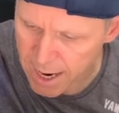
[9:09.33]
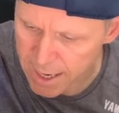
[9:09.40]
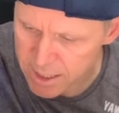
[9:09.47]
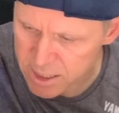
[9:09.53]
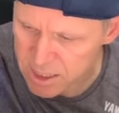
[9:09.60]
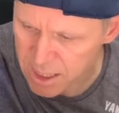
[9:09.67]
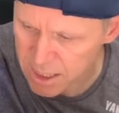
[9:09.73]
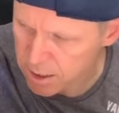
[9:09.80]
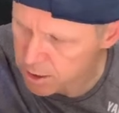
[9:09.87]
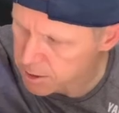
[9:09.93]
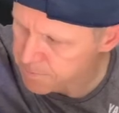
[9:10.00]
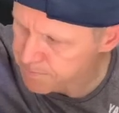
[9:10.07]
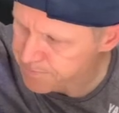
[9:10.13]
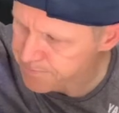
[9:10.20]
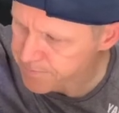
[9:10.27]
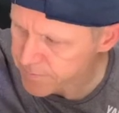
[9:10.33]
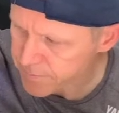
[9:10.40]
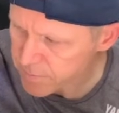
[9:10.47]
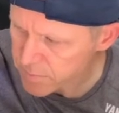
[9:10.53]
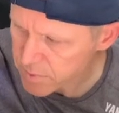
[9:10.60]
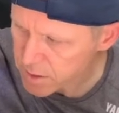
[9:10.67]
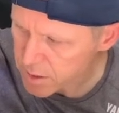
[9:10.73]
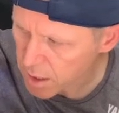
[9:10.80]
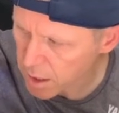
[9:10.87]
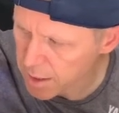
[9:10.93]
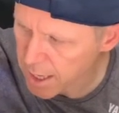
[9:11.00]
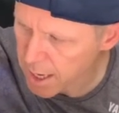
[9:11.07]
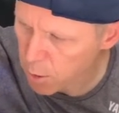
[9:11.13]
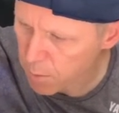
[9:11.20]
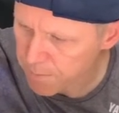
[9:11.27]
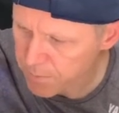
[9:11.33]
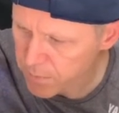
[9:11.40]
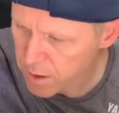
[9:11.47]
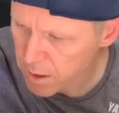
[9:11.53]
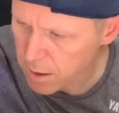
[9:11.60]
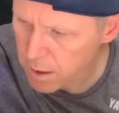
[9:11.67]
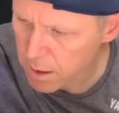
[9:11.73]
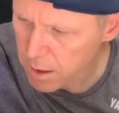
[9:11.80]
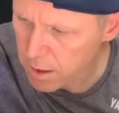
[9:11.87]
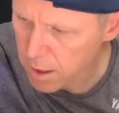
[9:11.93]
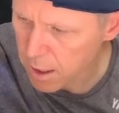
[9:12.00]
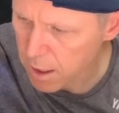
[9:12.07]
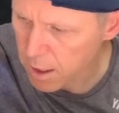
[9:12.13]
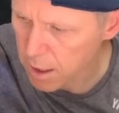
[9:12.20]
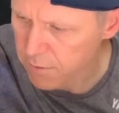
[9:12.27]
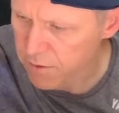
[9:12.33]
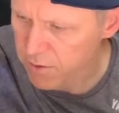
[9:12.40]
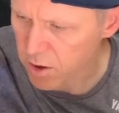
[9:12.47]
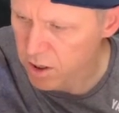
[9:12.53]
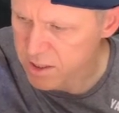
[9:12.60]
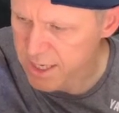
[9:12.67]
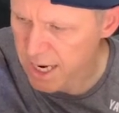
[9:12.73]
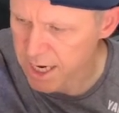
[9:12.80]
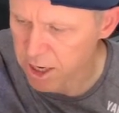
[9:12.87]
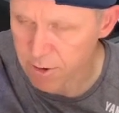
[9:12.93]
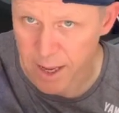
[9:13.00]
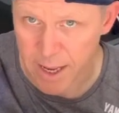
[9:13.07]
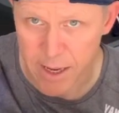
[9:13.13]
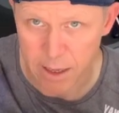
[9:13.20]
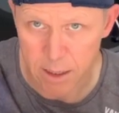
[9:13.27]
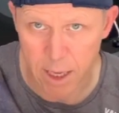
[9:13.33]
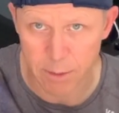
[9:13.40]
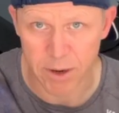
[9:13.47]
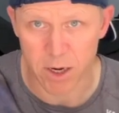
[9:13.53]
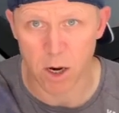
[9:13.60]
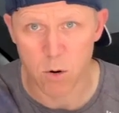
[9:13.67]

Guider stickers. Now, you've got a Tenere, let me